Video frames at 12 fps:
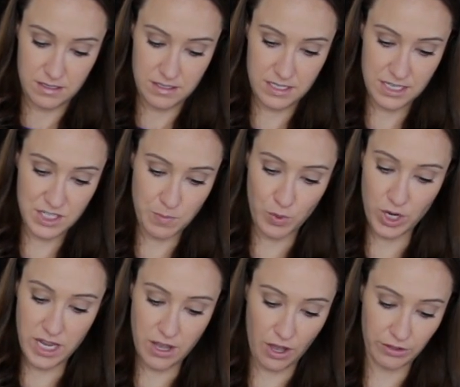Such a
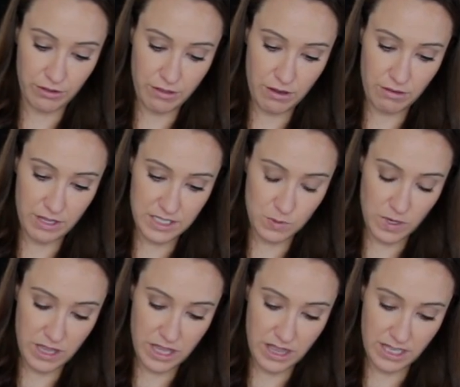pretty color though. That's one
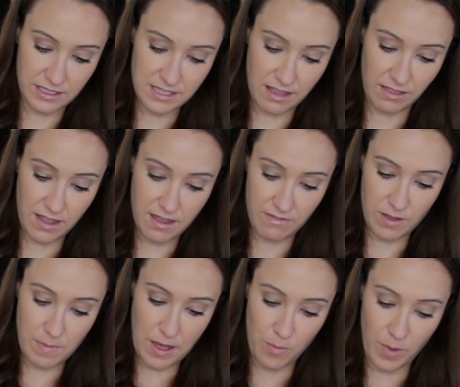of the things I love
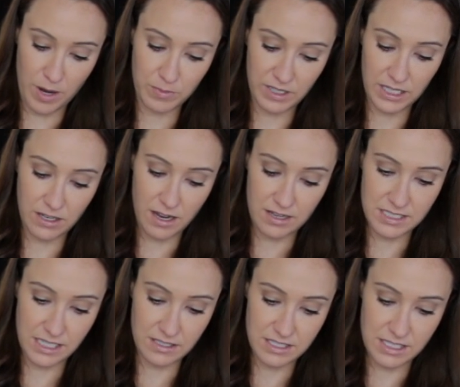about Barmalade
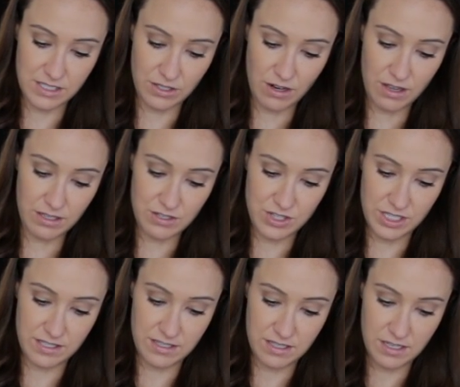cocktails is they're all
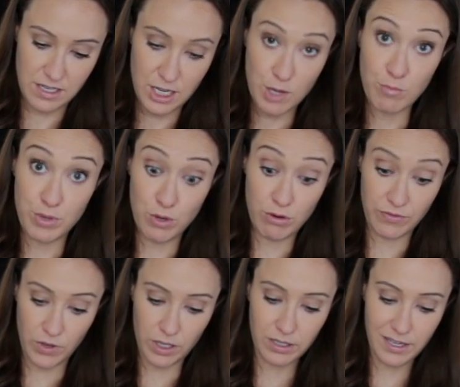just
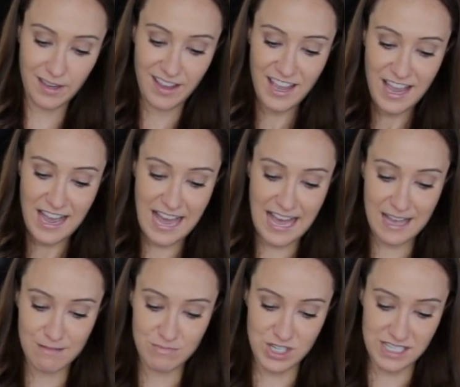beautiful.
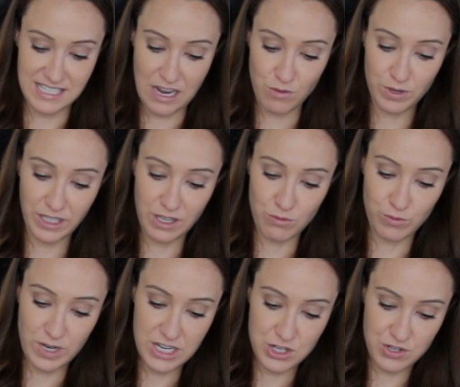Just that really
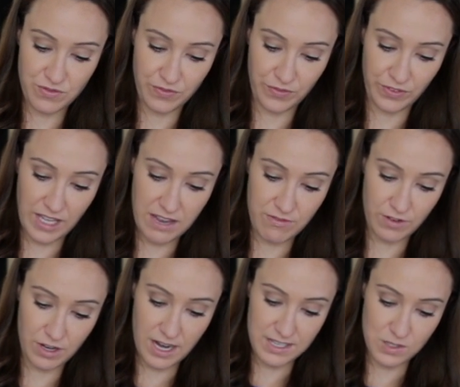rich
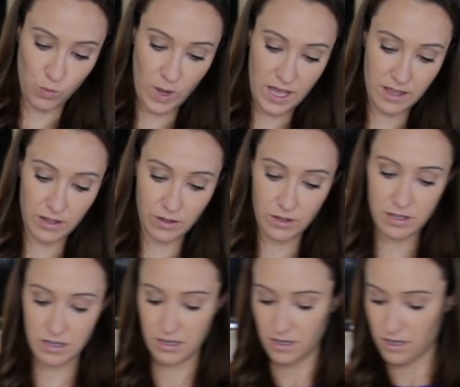flavor as well,
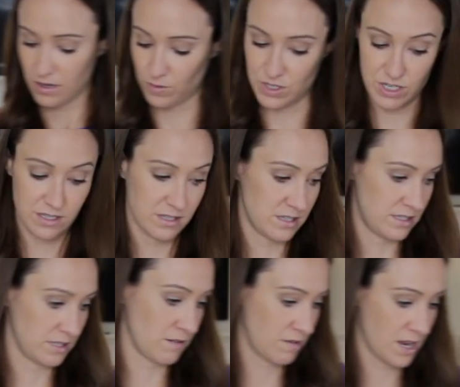which is
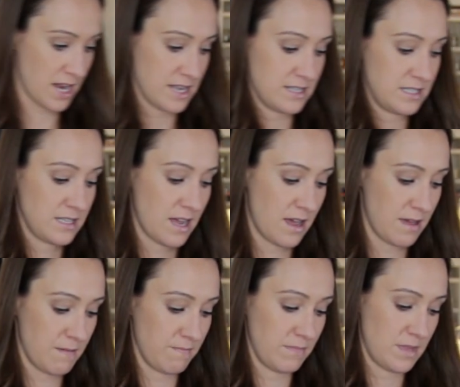so nice.
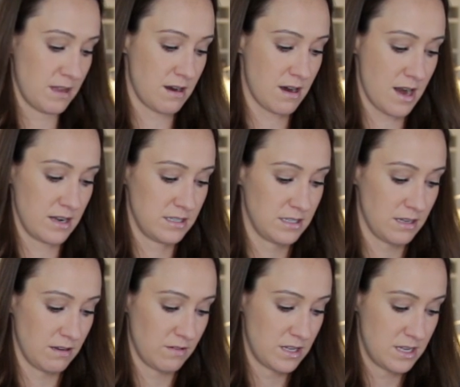All right, so
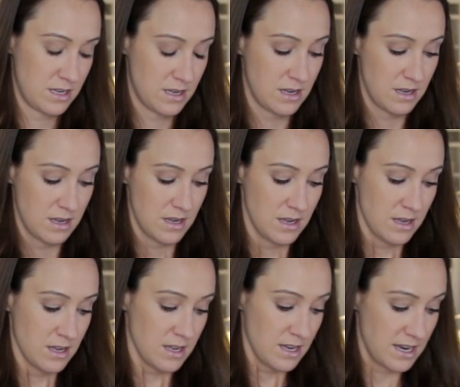
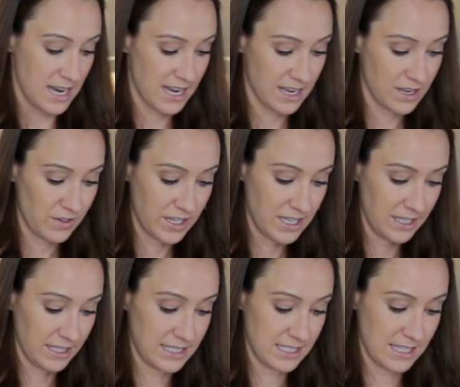Now
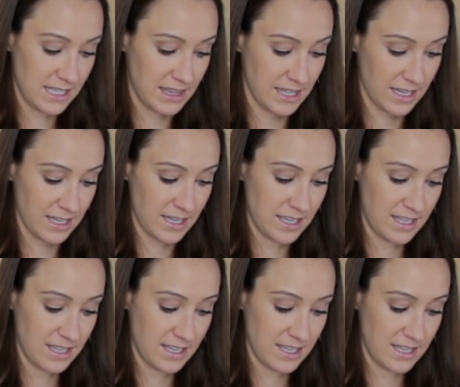let's get the